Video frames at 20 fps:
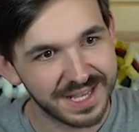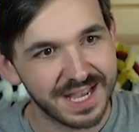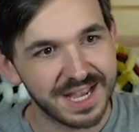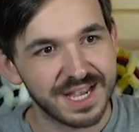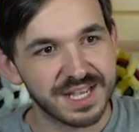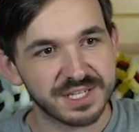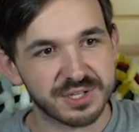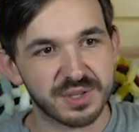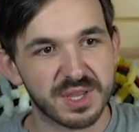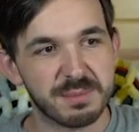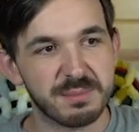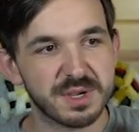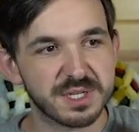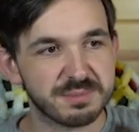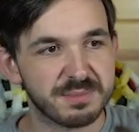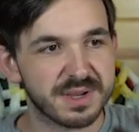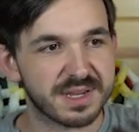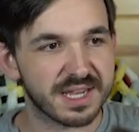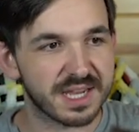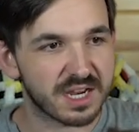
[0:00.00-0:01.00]
So they must
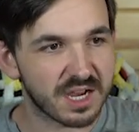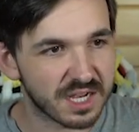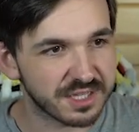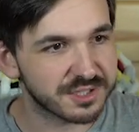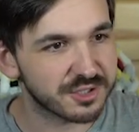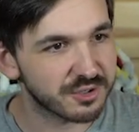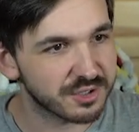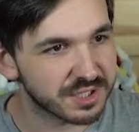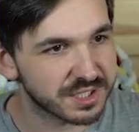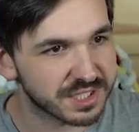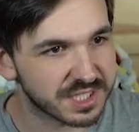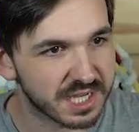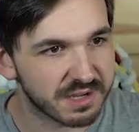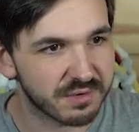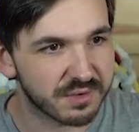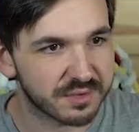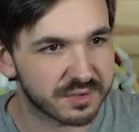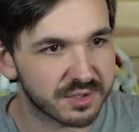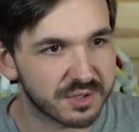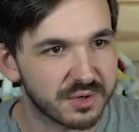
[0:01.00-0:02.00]
make a Constitution
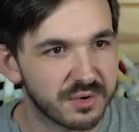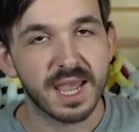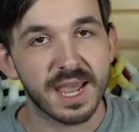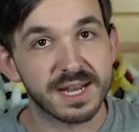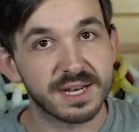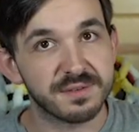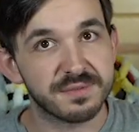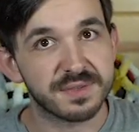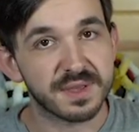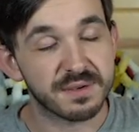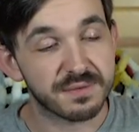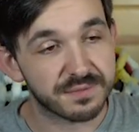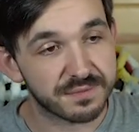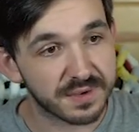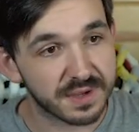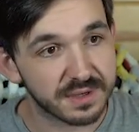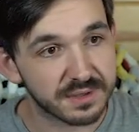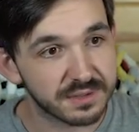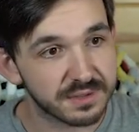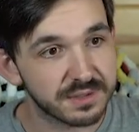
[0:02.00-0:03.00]
saving throw, and if they
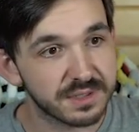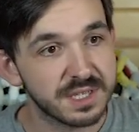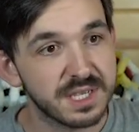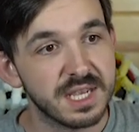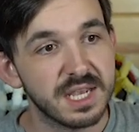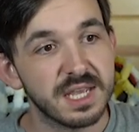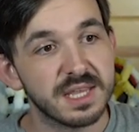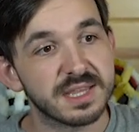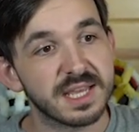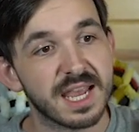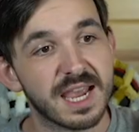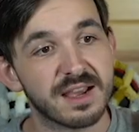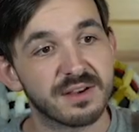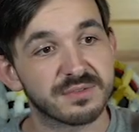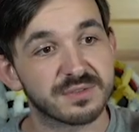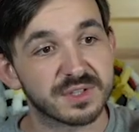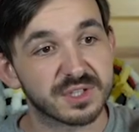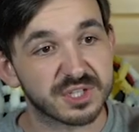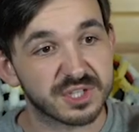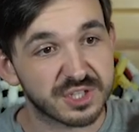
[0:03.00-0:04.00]
fail, they
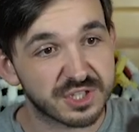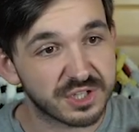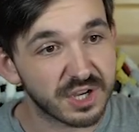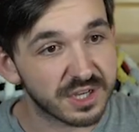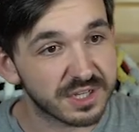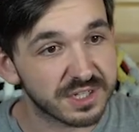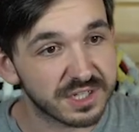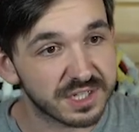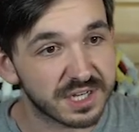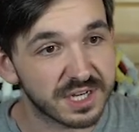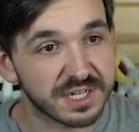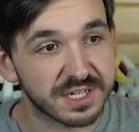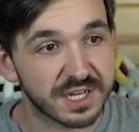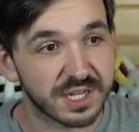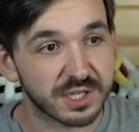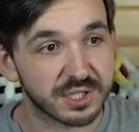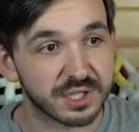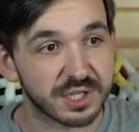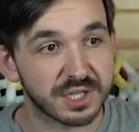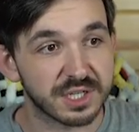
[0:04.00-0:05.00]
have the stunned
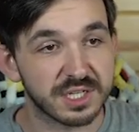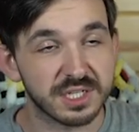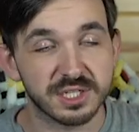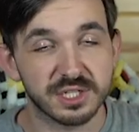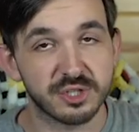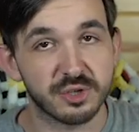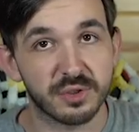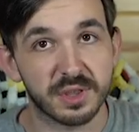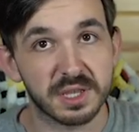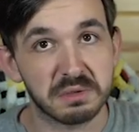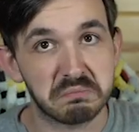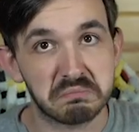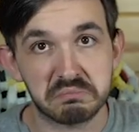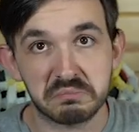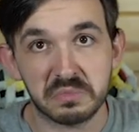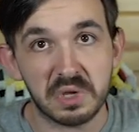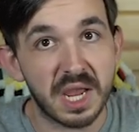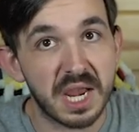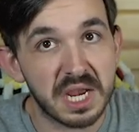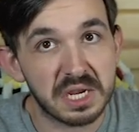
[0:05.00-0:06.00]
condition, so they
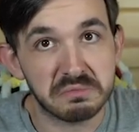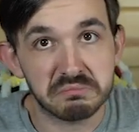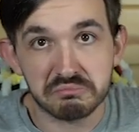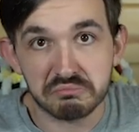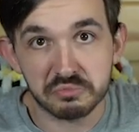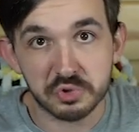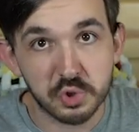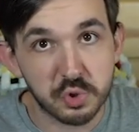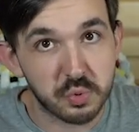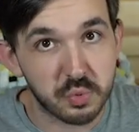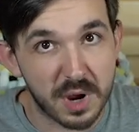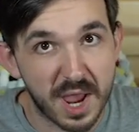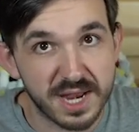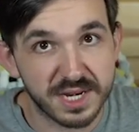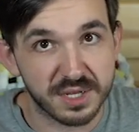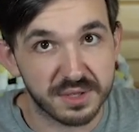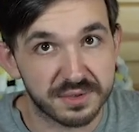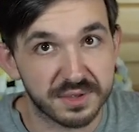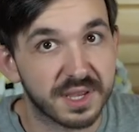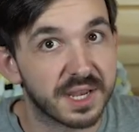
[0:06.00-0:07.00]
can't do
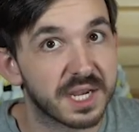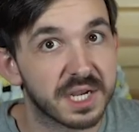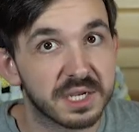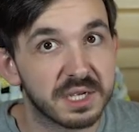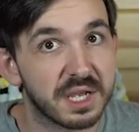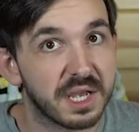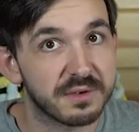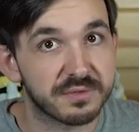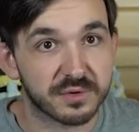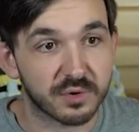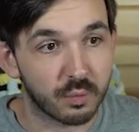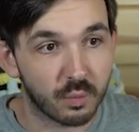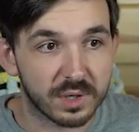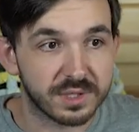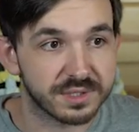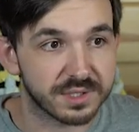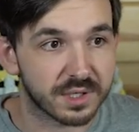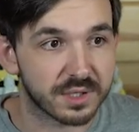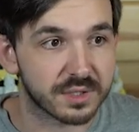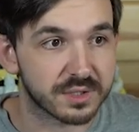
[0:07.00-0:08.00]
anything for
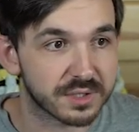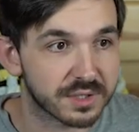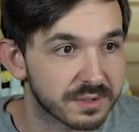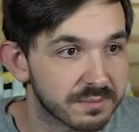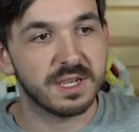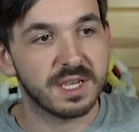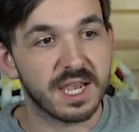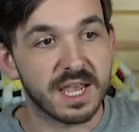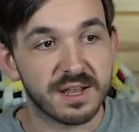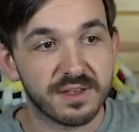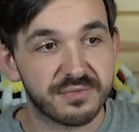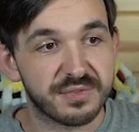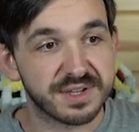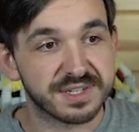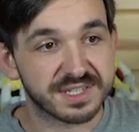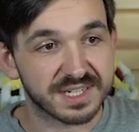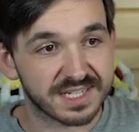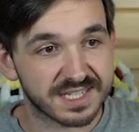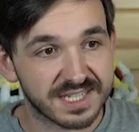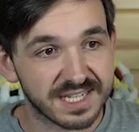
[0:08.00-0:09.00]
1 turn. And if they
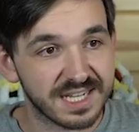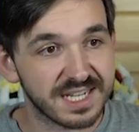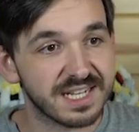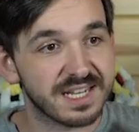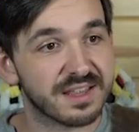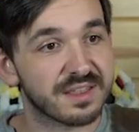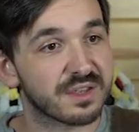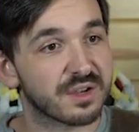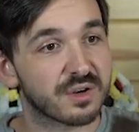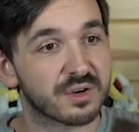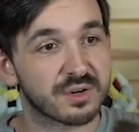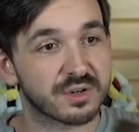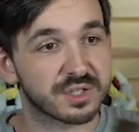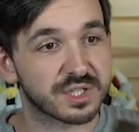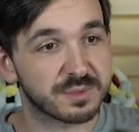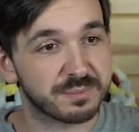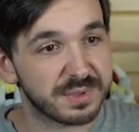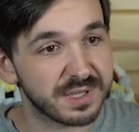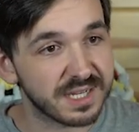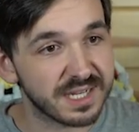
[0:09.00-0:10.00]
succeed, their
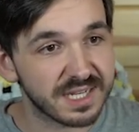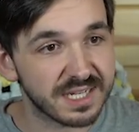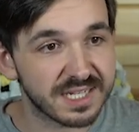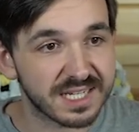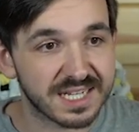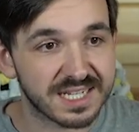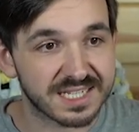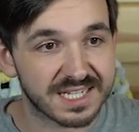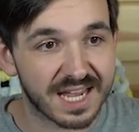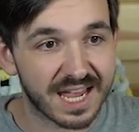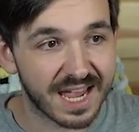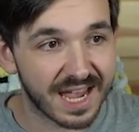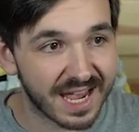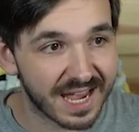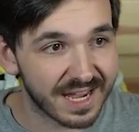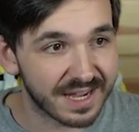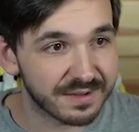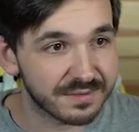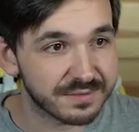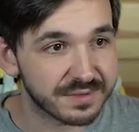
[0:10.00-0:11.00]
speed is
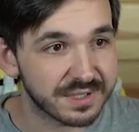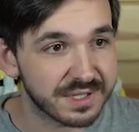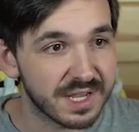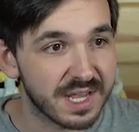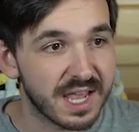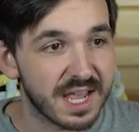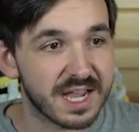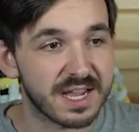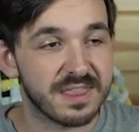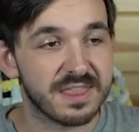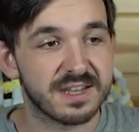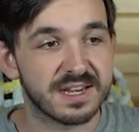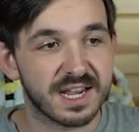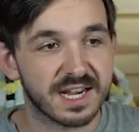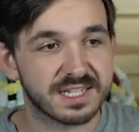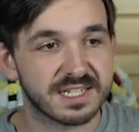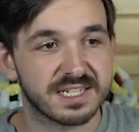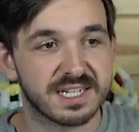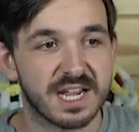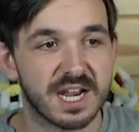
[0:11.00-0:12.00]
halved, and the
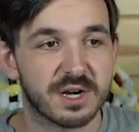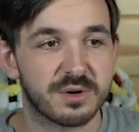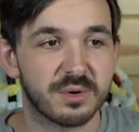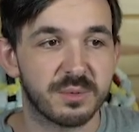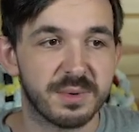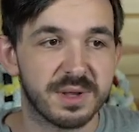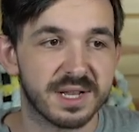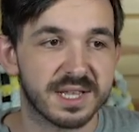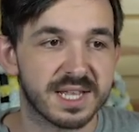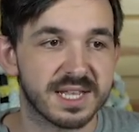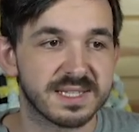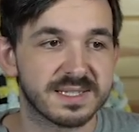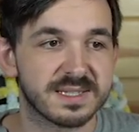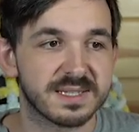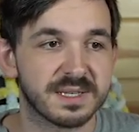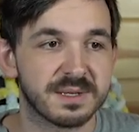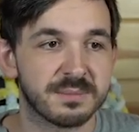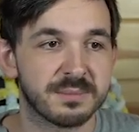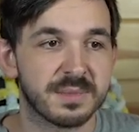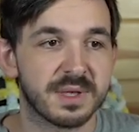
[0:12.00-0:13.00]
next attack roll made against
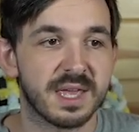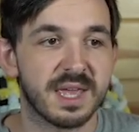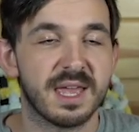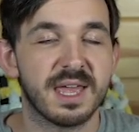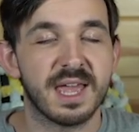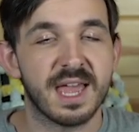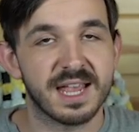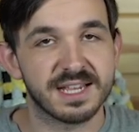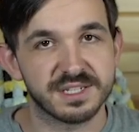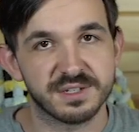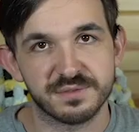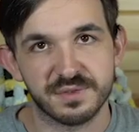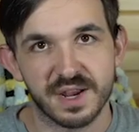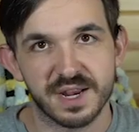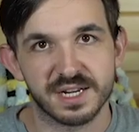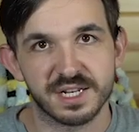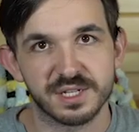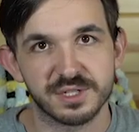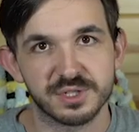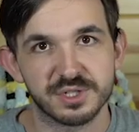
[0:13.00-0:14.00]
them has
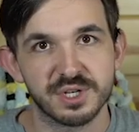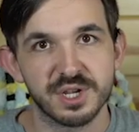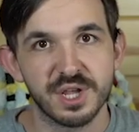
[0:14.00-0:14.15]
advantage.